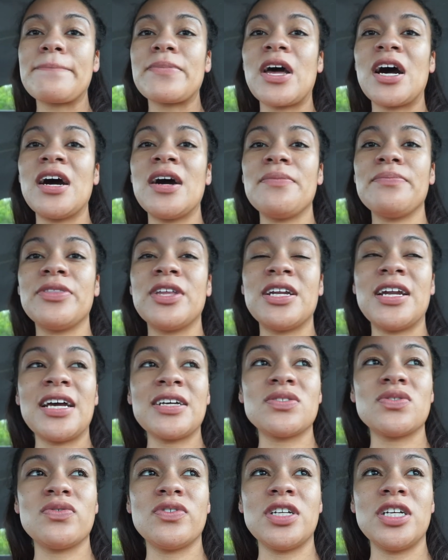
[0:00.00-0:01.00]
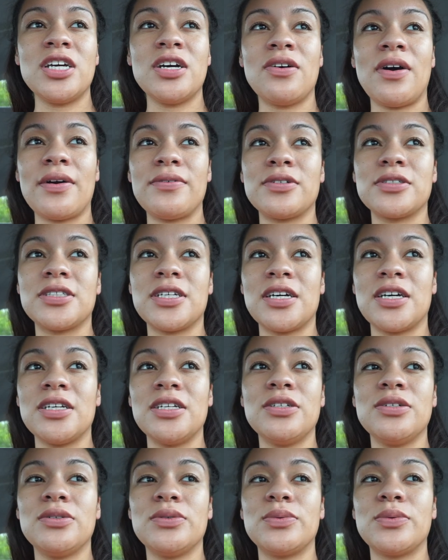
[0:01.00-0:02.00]
Um, the next video, I will tell
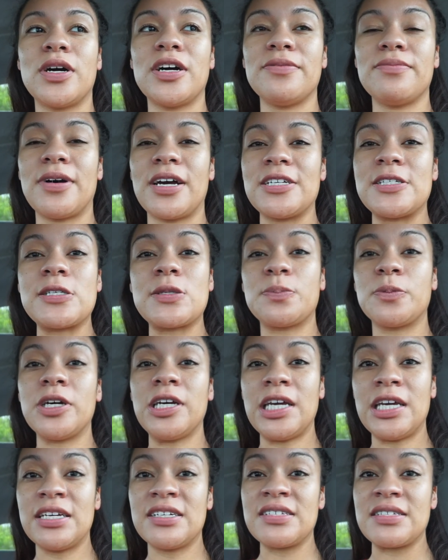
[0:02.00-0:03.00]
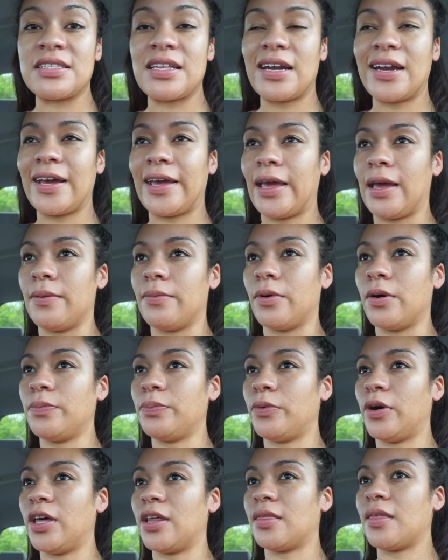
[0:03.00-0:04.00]
you what my split is that I came up
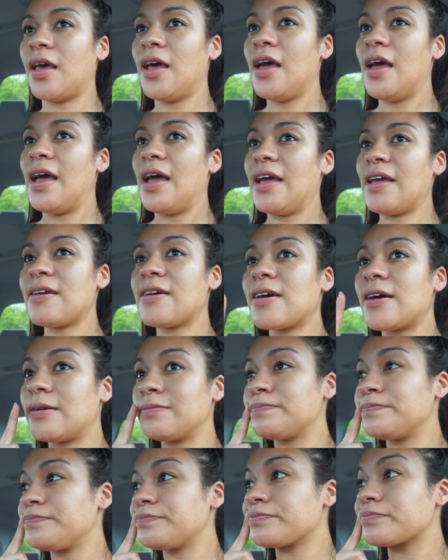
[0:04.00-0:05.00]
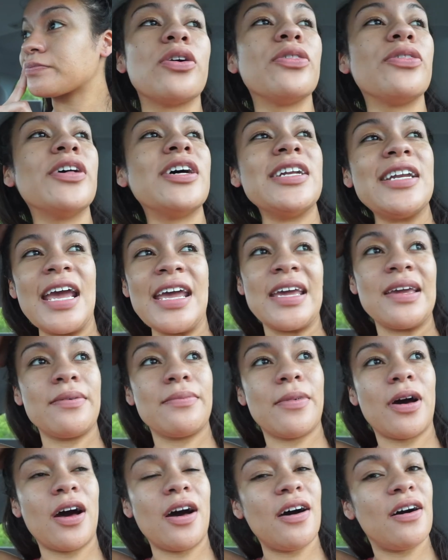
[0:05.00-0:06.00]
with and the
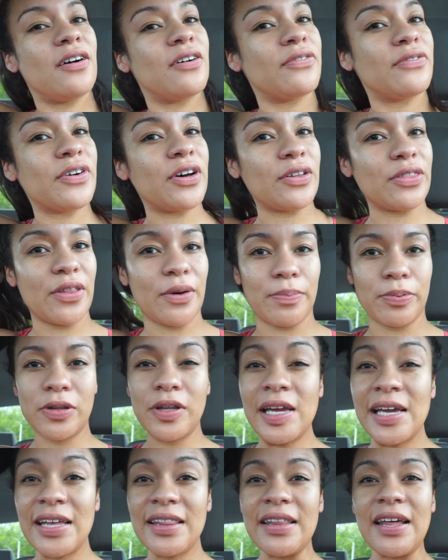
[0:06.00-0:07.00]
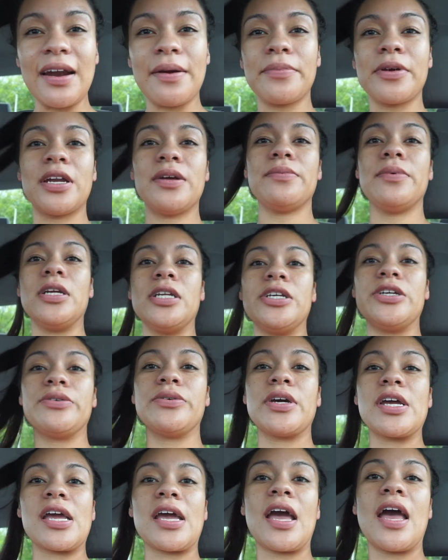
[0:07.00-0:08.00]
name of the plan that I'm going to be
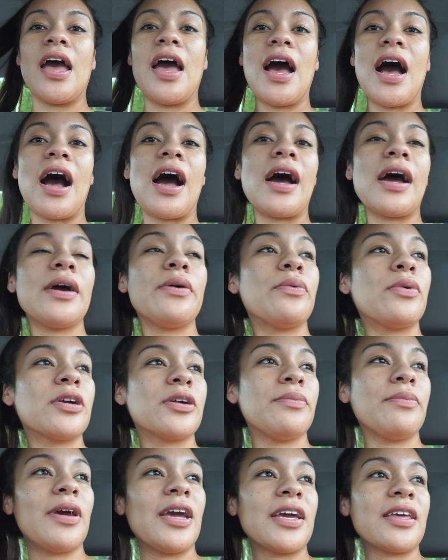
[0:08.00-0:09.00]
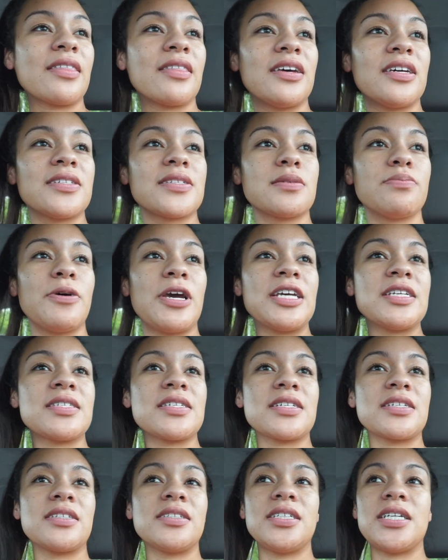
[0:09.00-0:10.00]
doing. I want to make this
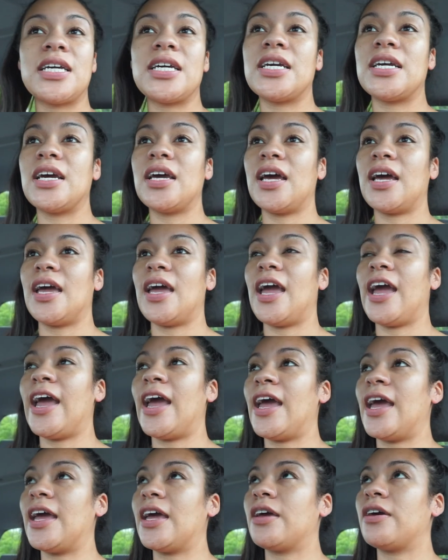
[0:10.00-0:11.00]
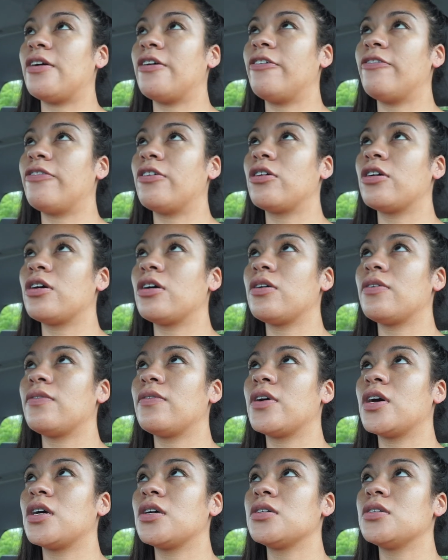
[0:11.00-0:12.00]
basically a
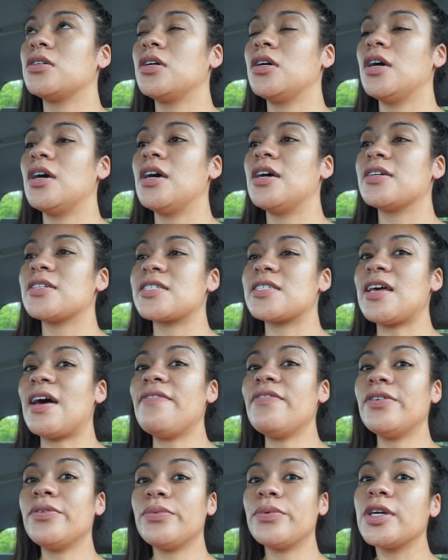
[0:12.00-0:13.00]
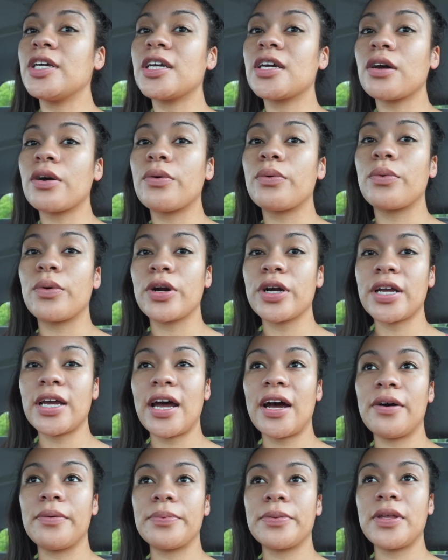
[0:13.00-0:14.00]
seven week
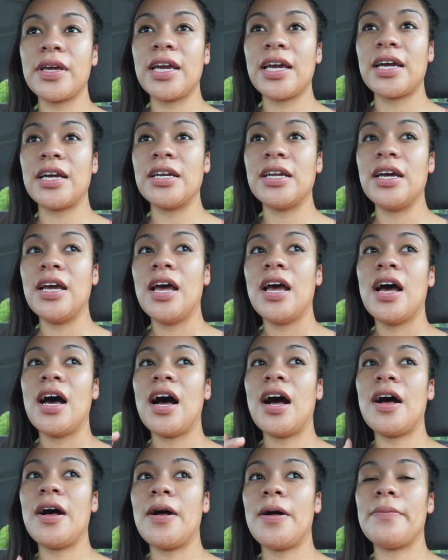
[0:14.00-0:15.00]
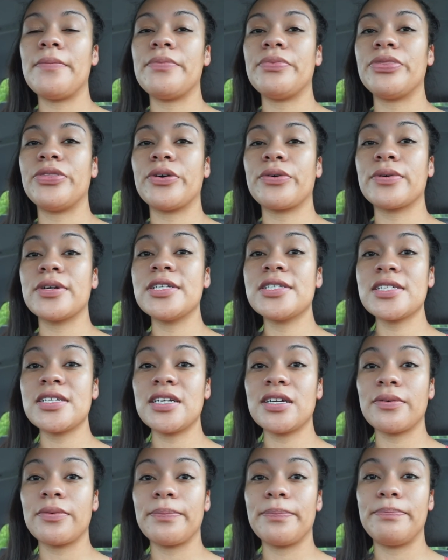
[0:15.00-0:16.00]
workout plan. Um, the
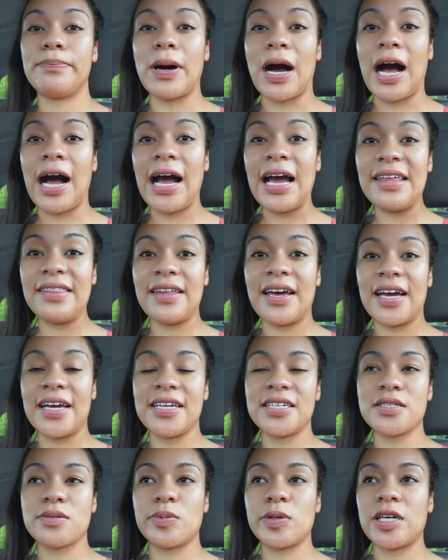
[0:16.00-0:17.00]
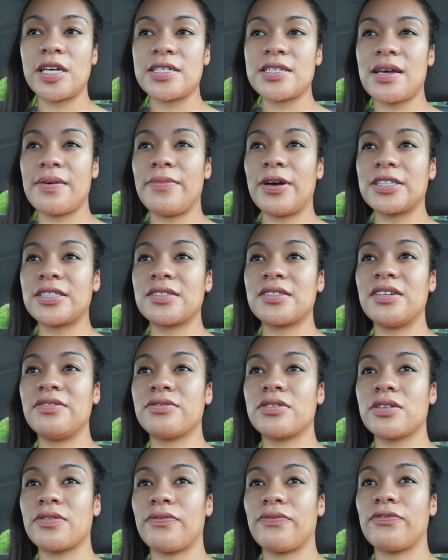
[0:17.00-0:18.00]
reasoning behind that is because I'm about to leave
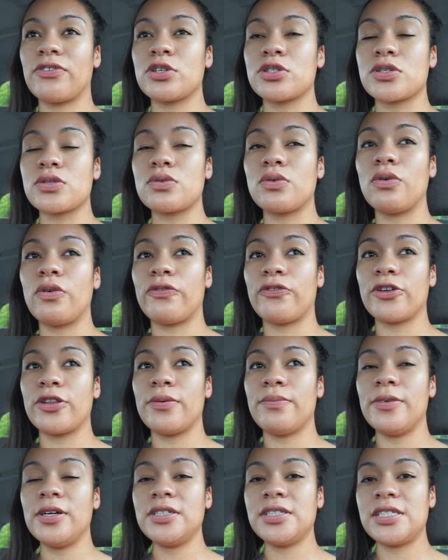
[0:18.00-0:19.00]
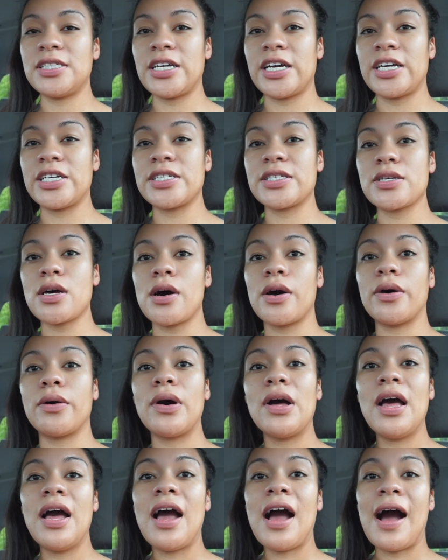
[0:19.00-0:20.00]
to, for school for the military. So
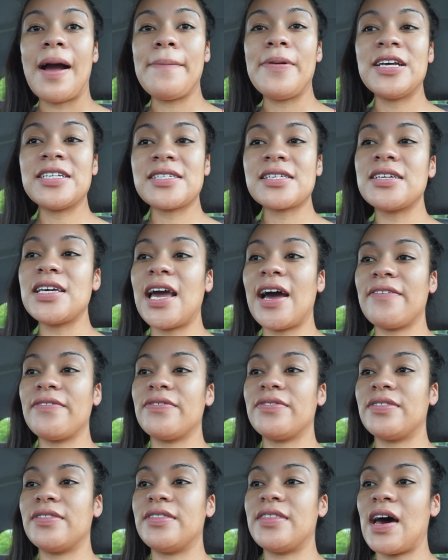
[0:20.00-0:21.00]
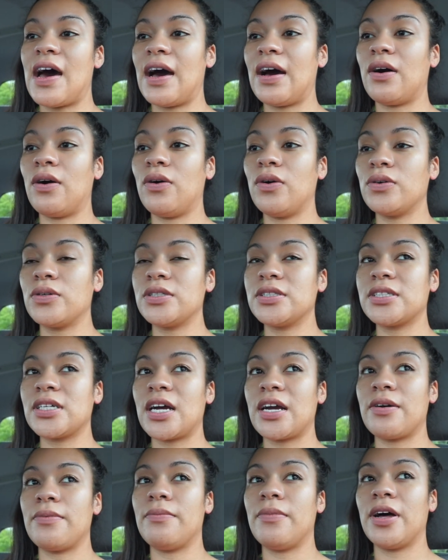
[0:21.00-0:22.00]
I basically have that whole
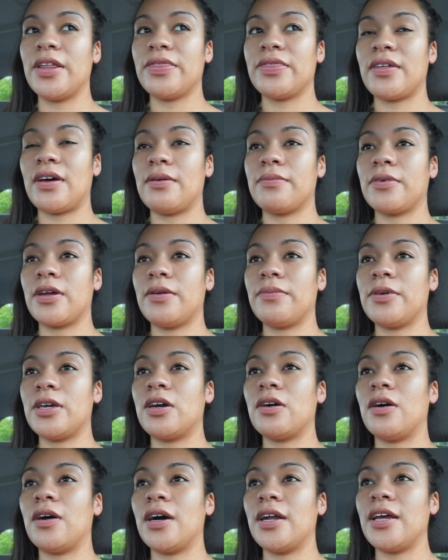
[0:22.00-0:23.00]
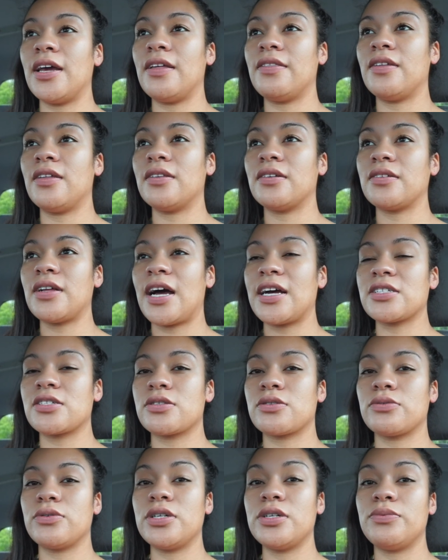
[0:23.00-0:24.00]
entire month that I'm going to be gone and then the
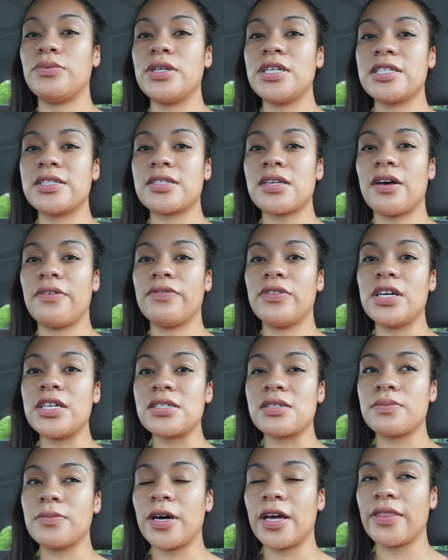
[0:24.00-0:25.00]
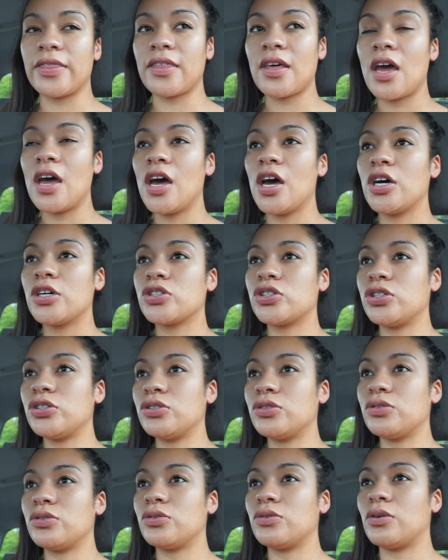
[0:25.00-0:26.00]
last three weeks of this month
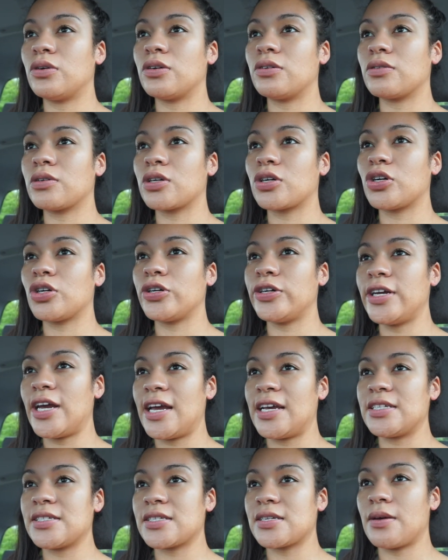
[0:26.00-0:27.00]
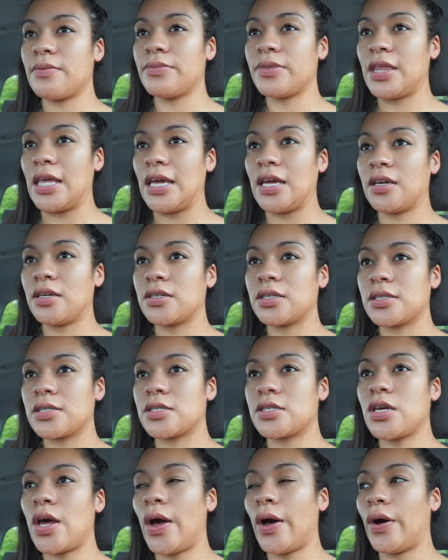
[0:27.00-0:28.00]
to create something.
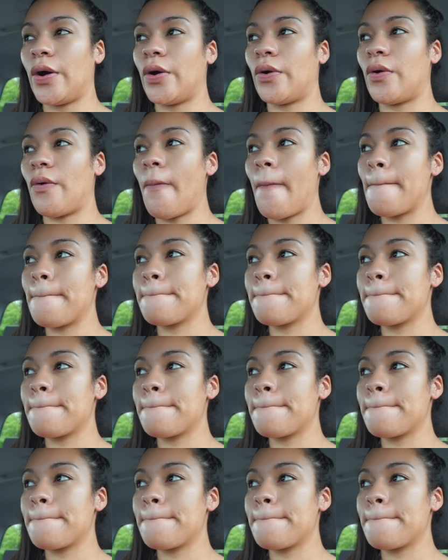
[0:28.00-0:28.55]
So